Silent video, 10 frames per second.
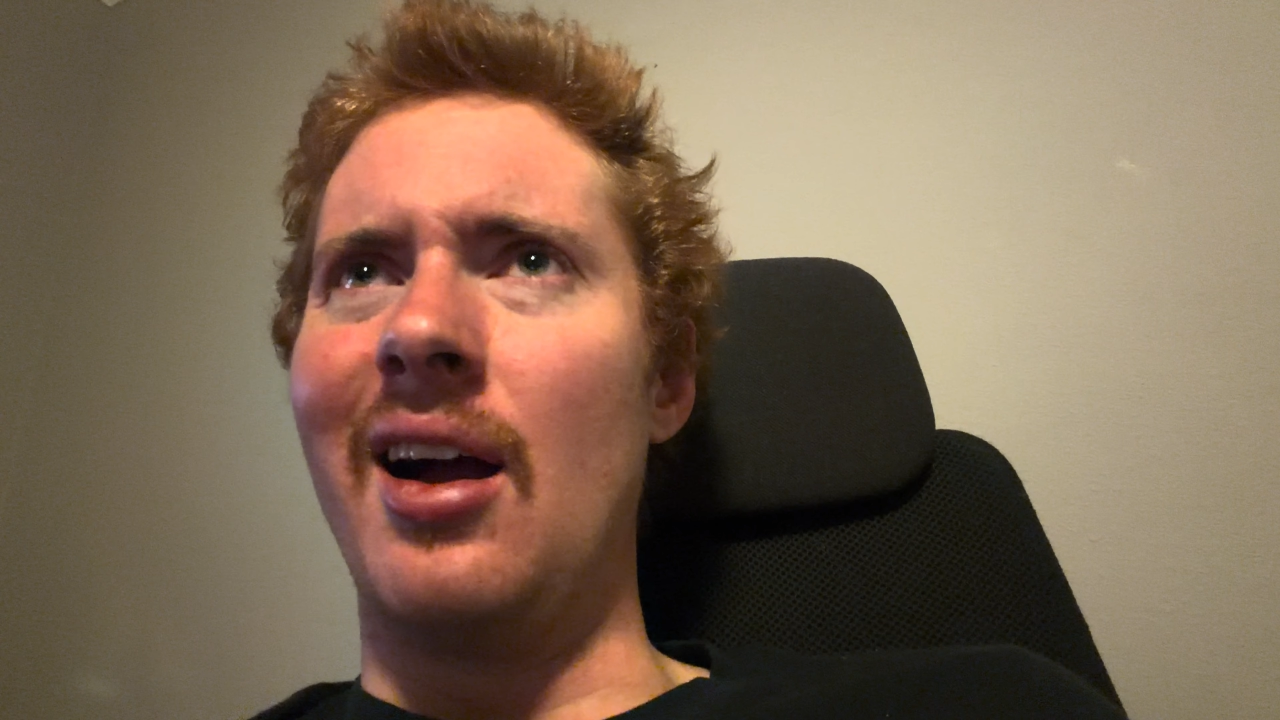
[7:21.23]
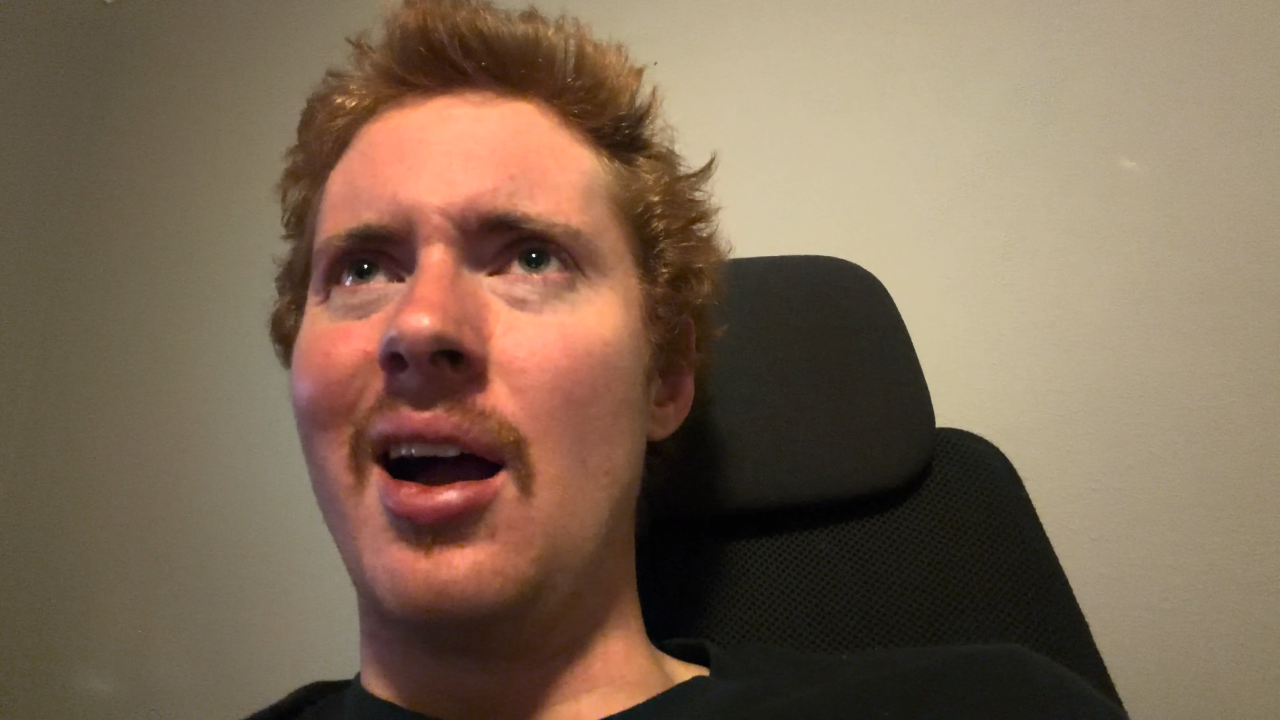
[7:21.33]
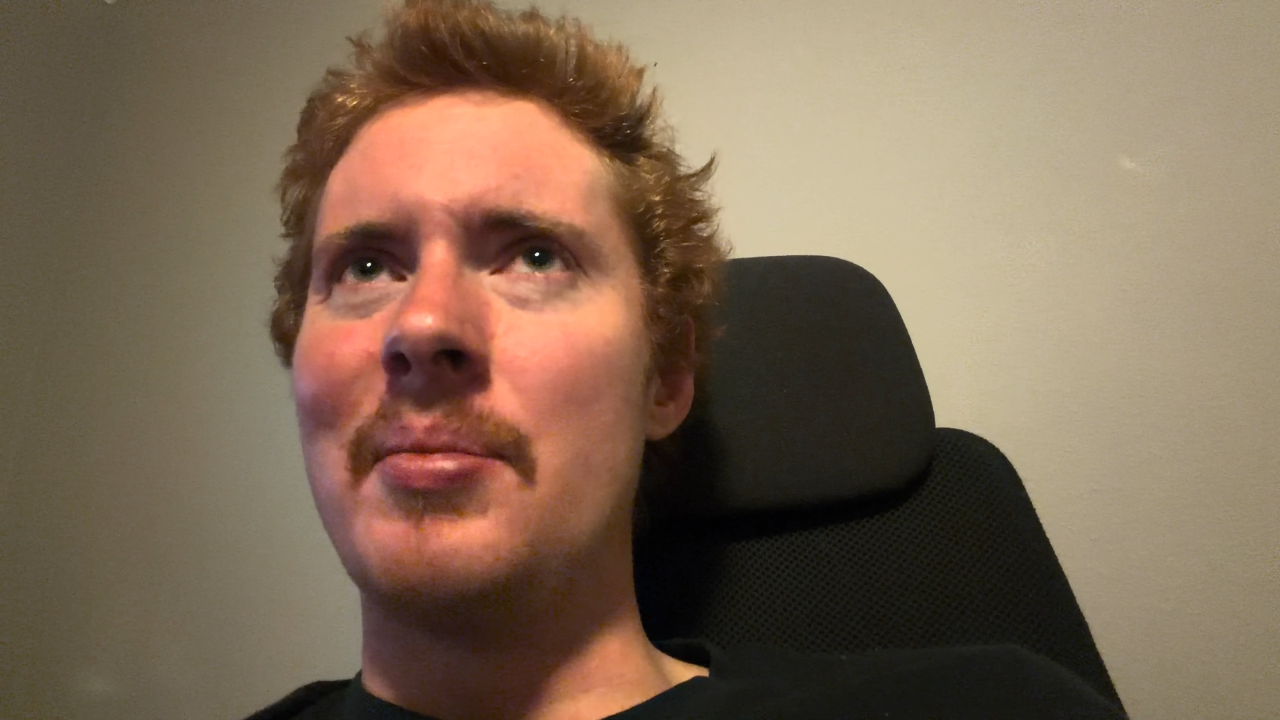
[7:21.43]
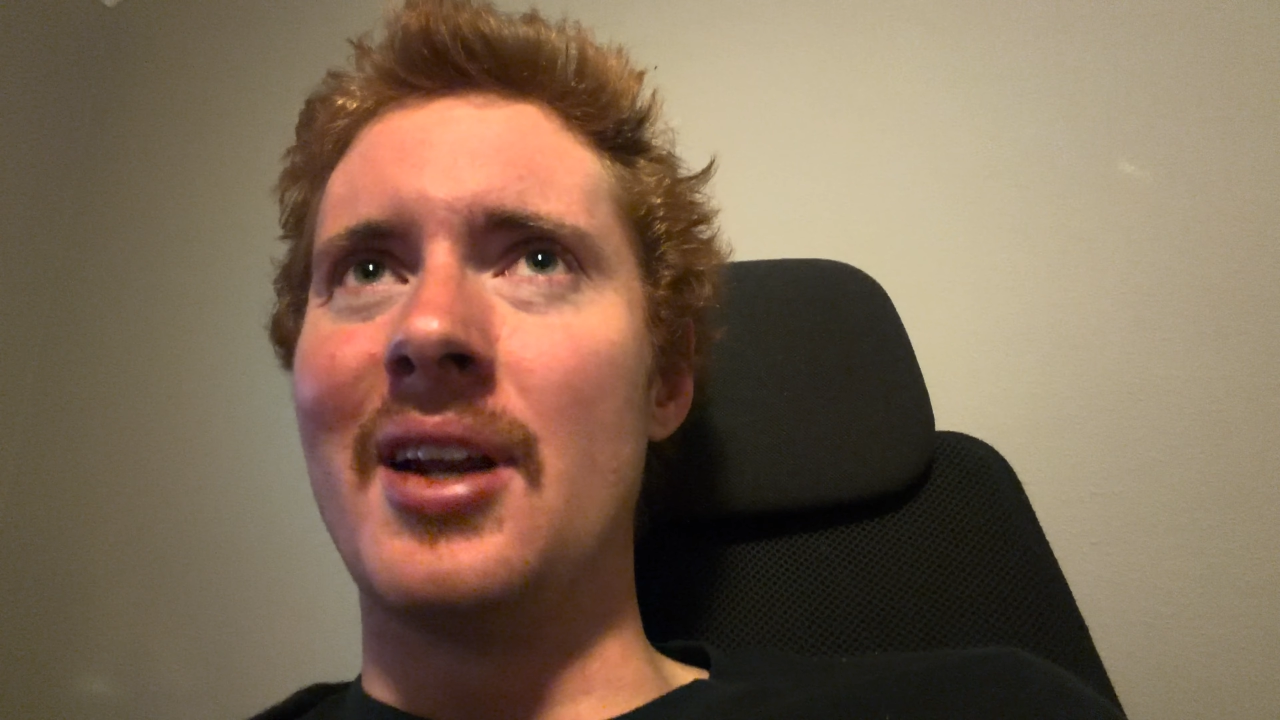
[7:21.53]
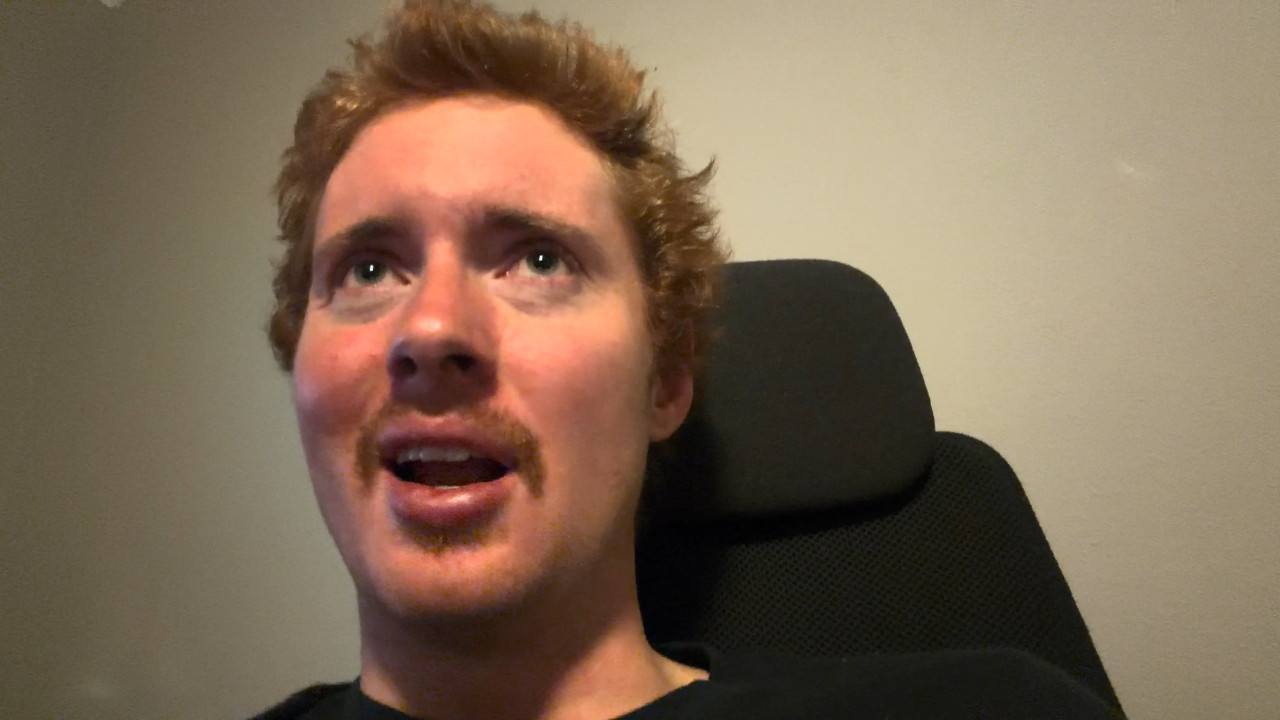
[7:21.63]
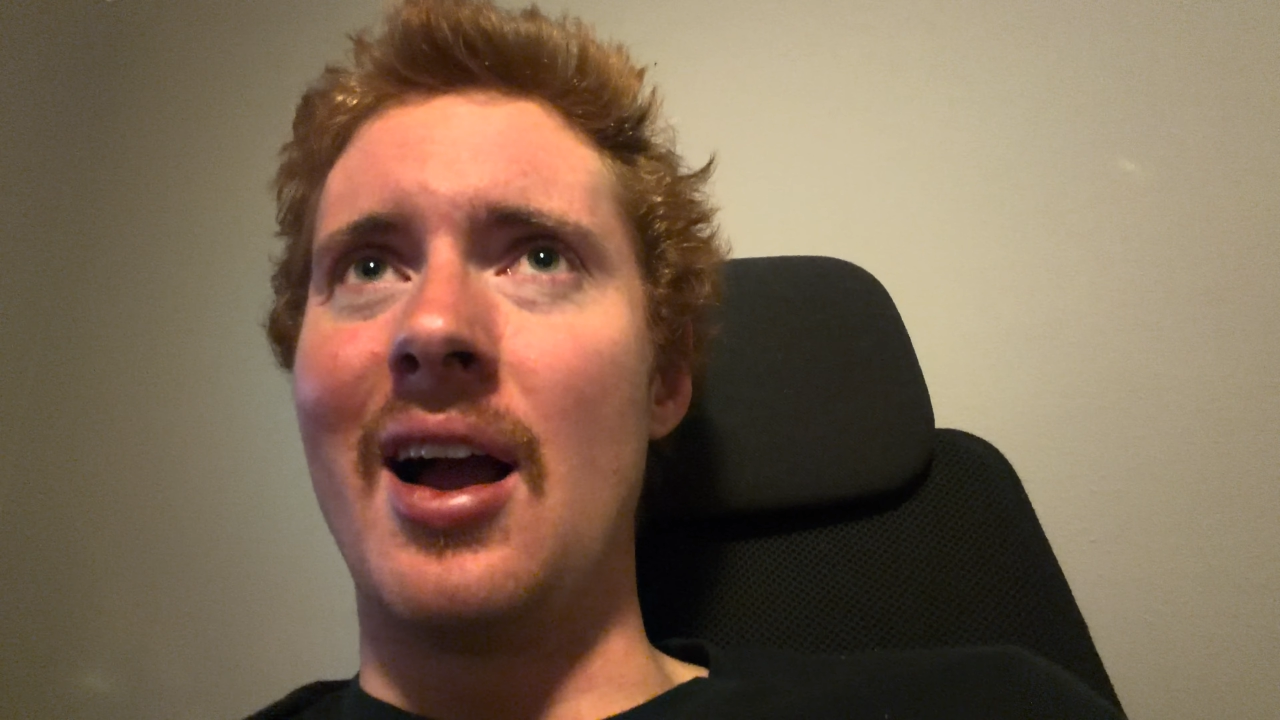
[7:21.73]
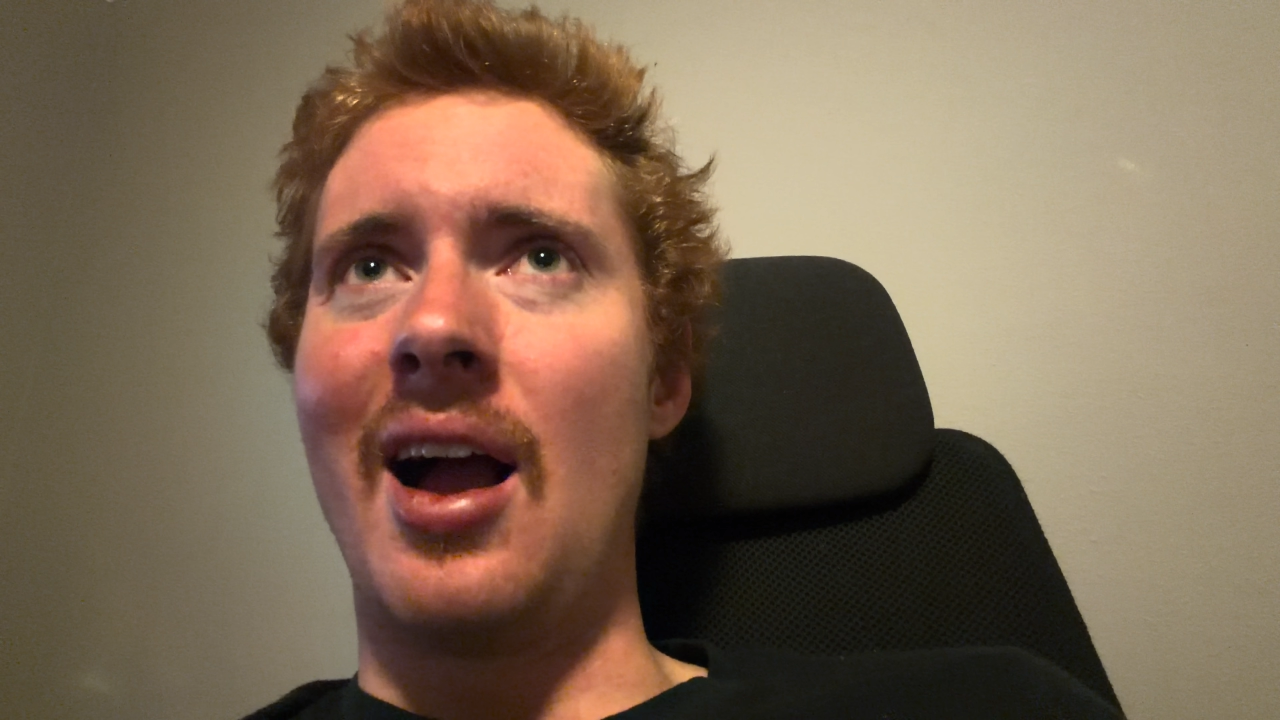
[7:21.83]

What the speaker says: I mean,